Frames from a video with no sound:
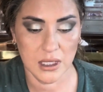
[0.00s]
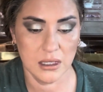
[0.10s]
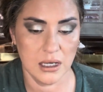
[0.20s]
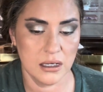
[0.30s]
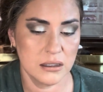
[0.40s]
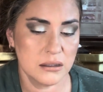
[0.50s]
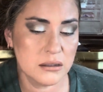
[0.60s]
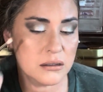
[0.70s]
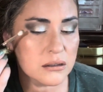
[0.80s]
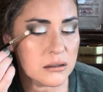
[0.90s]
Yeah.
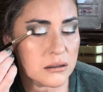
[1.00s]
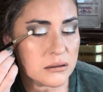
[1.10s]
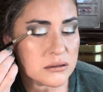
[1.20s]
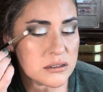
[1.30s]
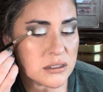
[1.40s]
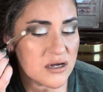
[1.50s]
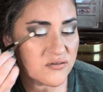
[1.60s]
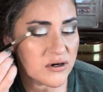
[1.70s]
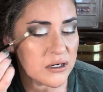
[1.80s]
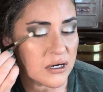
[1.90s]
It's not
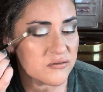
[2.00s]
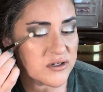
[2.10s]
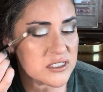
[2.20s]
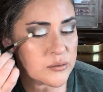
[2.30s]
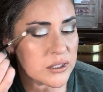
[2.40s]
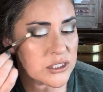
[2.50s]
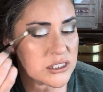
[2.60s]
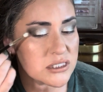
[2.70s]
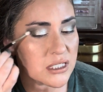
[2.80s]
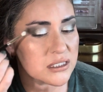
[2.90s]
very obvious, but it
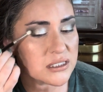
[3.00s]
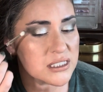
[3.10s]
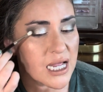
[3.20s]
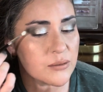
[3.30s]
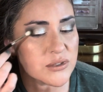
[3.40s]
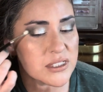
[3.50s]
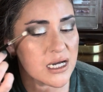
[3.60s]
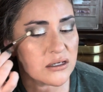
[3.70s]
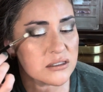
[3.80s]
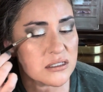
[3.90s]
just like tamped
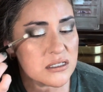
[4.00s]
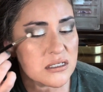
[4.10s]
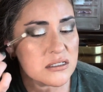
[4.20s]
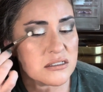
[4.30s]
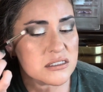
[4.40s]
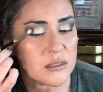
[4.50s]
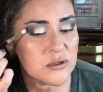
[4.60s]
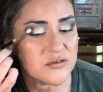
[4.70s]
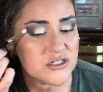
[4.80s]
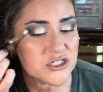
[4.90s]
down some
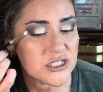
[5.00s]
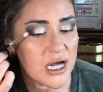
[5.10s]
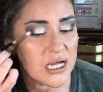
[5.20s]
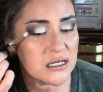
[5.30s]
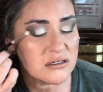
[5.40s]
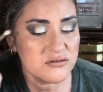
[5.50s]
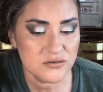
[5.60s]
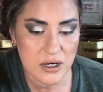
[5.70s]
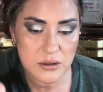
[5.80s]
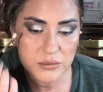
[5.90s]
of the shine
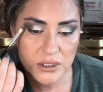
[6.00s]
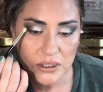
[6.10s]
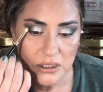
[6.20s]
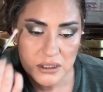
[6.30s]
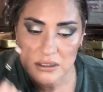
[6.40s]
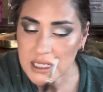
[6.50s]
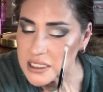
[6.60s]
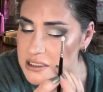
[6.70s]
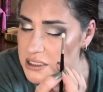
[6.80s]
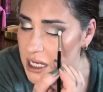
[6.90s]
from
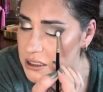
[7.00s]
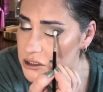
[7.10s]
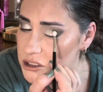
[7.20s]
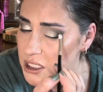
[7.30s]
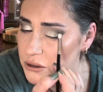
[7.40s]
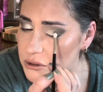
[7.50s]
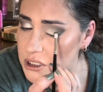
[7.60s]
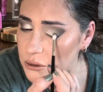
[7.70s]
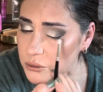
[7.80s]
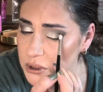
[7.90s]
that satin shade, which
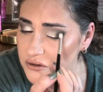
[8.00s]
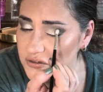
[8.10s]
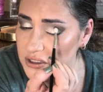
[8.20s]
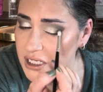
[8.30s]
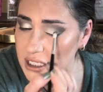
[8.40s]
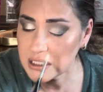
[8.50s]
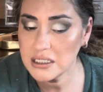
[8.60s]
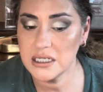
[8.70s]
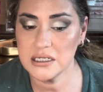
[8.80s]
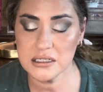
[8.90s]
I really feel like it
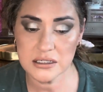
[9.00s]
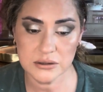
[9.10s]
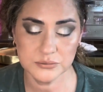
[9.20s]
needed.